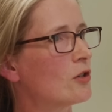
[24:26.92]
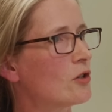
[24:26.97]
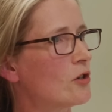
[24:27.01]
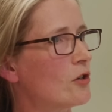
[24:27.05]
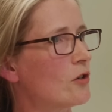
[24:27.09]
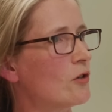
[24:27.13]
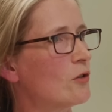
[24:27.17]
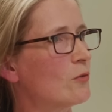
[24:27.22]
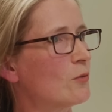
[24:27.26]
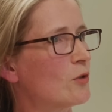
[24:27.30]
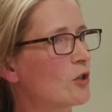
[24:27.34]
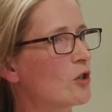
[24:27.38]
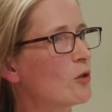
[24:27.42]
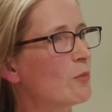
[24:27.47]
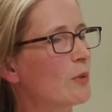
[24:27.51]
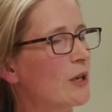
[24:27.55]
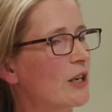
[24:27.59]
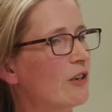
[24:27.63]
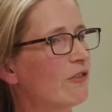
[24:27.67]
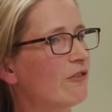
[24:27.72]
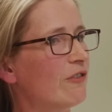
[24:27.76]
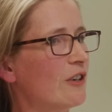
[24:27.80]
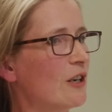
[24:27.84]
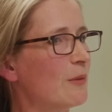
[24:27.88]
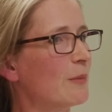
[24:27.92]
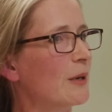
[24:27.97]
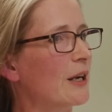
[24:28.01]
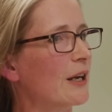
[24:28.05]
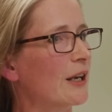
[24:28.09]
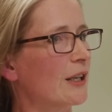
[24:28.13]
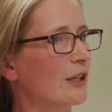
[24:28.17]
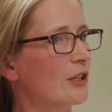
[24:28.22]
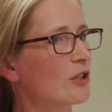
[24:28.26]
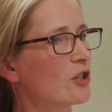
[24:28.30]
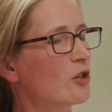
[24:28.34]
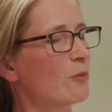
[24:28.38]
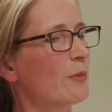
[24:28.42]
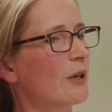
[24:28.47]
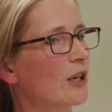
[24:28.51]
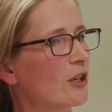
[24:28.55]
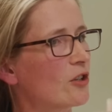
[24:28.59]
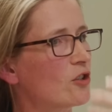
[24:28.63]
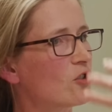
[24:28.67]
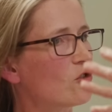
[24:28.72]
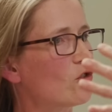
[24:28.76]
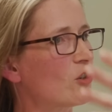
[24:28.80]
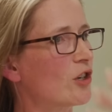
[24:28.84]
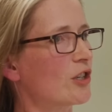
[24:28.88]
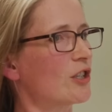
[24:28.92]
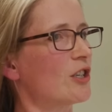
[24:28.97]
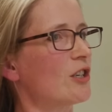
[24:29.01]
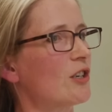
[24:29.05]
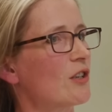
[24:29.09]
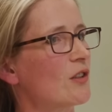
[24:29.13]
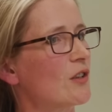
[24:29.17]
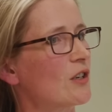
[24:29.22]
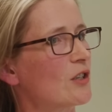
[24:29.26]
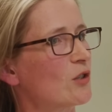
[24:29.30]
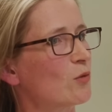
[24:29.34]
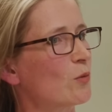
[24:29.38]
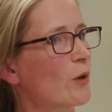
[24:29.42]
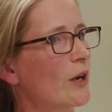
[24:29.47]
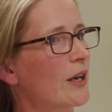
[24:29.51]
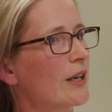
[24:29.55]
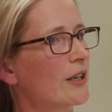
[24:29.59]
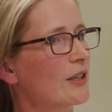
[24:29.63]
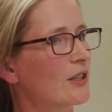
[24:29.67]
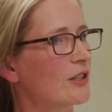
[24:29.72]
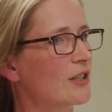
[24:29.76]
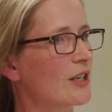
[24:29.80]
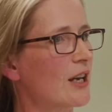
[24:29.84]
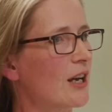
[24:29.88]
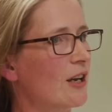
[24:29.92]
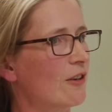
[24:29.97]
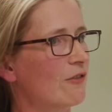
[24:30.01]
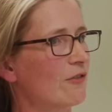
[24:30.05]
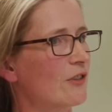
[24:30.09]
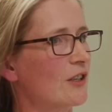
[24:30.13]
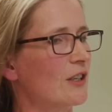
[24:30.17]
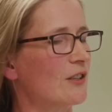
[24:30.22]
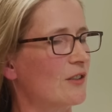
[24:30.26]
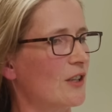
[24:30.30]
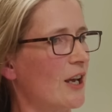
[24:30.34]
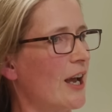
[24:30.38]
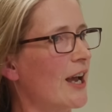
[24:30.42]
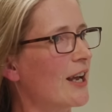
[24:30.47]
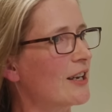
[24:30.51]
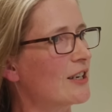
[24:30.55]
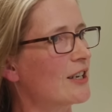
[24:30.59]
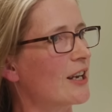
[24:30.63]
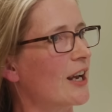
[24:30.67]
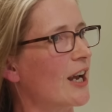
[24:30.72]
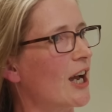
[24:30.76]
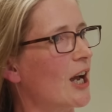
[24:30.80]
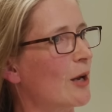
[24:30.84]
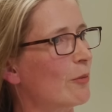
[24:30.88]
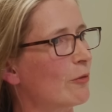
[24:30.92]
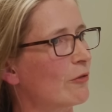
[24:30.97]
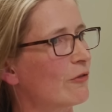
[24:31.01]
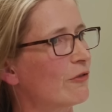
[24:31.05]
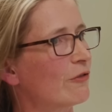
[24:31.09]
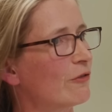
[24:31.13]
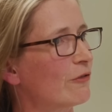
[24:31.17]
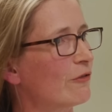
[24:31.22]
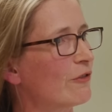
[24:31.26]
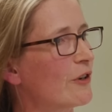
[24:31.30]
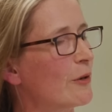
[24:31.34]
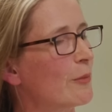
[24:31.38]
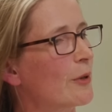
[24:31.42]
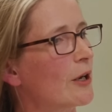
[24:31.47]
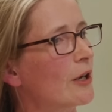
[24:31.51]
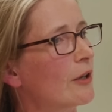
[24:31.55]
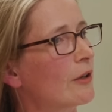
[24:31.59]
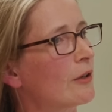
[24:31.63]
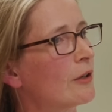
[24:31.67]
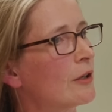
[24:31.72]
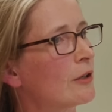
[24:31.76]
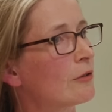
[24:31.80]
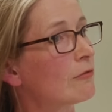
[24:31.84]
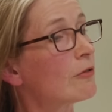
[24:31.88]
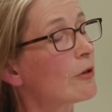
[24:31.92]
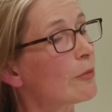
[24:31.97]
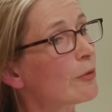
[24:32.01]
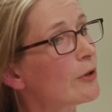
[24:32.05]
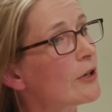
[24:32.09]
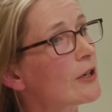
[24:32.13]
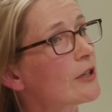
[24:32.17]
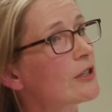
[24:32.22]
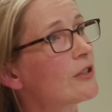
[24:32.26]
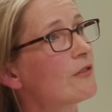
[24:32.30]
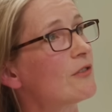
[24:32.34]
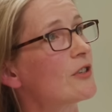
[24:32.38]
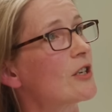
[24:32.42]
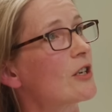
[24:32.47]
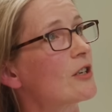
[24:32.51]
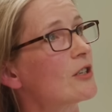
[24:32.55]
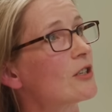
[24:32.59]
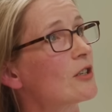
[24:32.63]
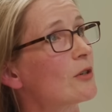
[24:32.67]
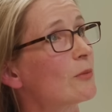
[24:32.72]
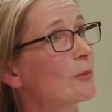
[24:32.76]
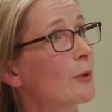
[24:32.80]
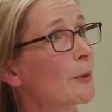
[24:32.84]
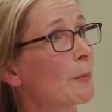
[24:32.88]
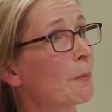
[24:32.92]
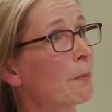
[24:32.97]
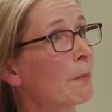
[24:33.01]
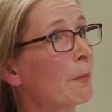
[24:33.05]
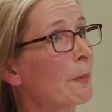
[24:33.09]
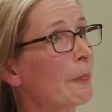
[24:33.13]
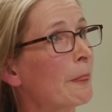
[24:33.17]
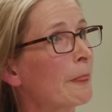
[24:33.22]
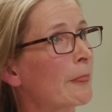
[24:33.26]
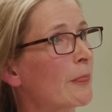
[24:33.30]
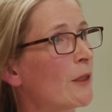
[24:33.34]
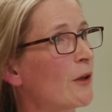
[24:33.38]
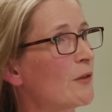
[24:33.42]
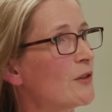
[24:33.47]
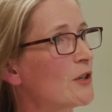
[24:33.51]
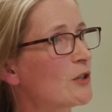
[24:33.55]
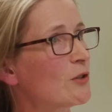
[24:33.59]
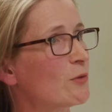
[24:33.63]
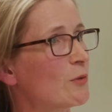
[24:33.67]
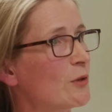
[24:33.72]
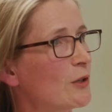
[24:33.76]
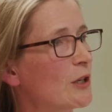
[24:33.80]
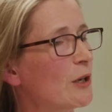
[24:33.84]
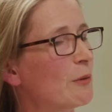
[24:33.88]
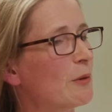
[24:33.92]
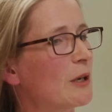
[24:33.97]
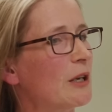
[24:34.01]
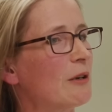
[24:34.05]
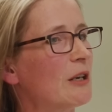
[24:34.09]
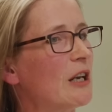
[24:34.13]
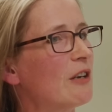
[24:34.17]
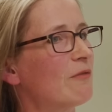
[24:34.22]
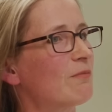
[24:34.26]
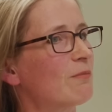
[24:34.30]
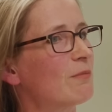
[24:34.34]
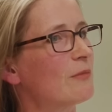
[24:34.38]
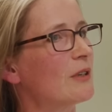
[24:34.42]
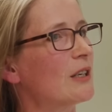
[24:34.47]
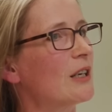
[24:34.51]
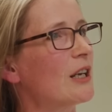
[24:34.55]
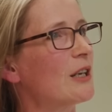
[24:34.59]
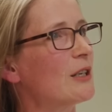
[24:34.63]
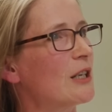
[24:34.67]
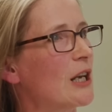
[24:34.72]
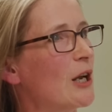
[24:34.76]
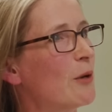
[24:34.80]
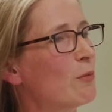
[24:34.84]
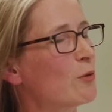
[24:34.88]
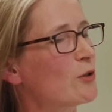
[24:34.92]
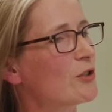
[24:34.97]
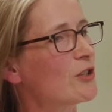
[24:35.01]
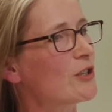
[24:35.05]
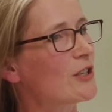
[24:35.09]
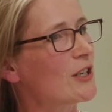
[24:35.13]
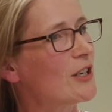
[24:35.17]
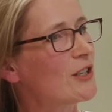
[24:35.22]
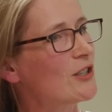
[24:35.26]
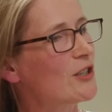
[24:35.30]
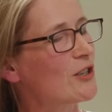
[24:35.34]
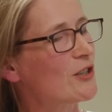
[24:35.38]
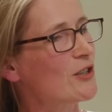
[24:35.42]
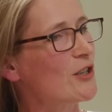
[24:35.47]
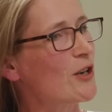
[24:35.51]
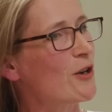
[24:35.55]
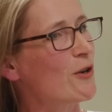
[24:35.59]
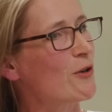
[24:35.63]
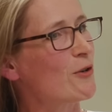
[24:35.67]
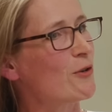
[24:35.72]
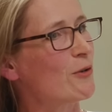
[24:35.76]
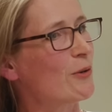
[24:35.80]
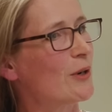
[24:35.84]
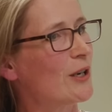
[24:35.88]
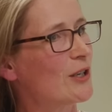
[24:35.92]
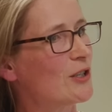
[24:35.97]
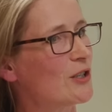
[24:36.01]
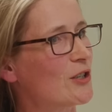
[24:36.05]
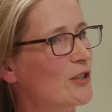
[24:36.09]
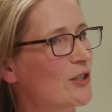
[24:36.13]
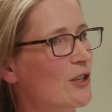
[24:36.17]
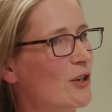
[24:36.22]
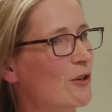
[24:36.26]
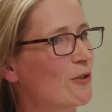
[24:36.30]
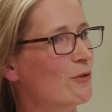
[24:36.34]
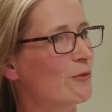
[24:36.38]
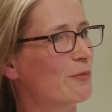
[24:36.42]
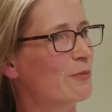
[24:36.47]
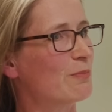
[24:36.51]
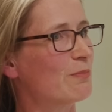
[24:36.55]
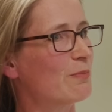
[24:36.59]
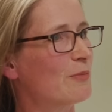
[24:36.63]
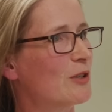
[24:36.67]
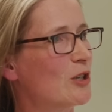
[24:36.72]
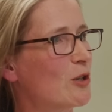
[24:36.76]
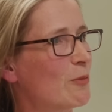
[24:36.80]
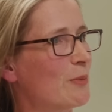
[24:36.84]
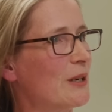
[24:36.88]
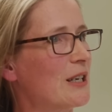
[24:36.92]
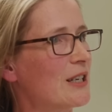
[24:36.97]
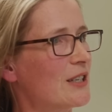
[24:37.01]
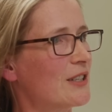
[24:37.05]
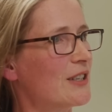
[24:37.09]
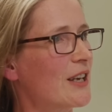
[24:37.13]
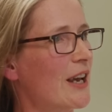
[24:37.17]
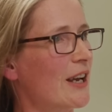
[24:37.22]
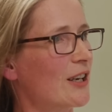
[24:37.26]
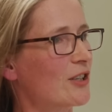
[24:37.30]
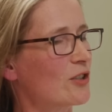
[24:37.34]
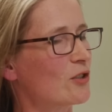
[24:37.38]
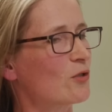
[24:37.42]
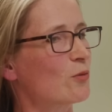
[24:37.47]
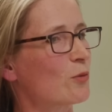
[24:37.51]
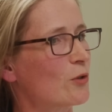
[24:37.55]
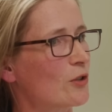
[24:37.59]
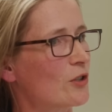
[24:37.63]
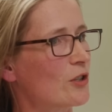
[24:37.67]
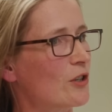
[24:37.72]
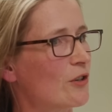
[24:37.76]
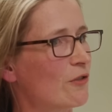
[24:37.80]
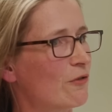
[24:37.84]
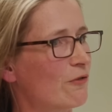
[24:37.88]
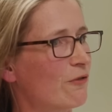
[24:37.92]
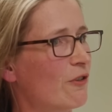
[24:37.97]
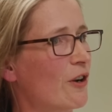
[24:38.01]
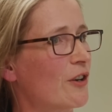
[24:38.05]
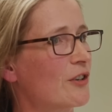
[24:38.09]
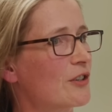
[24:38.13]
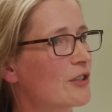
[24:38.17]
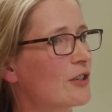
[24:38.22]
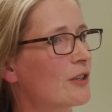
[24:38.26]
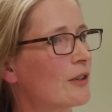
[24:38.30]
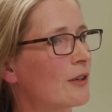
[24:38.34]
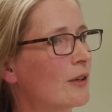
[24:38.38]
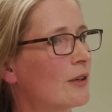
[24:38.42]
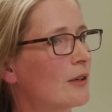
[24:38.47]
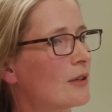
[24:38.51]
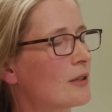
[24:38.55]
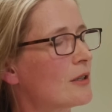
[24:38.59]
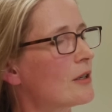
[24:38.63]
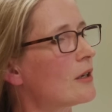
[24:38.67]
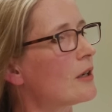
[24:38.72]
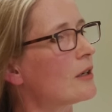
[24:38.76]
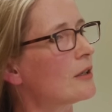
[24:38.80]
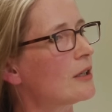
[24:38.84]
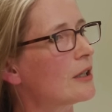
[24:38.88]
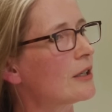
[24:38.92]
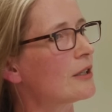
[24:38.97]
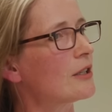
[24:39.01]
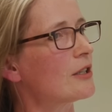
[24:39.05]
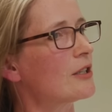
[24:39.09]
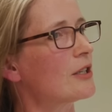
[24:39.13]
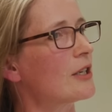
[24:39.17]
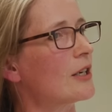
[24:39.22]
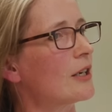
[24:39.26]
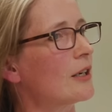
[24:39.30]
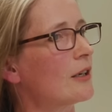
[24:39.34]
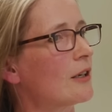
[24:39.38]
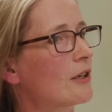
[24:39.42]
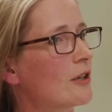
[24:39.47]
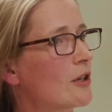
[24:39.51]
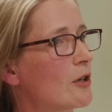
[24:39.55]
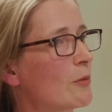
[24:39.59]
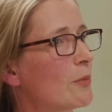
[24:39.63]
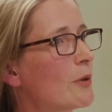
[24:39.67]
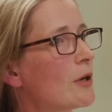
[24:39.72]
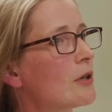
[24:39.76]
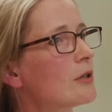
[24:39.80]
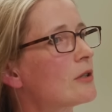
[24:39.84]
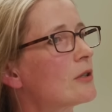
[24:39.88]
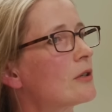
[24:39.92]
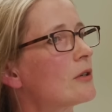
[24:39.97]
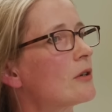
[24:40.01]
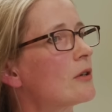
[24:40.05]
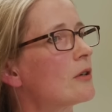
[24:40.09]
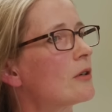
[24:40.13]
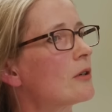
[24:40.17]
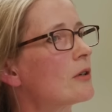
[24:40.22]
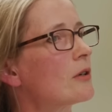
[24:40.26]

to to be female and to be constructed in this way and to have the the handicap of the female reproductive system. That this it, it it, it was it's as though it's as though to be sexed was an affront to her dignity and her personhood.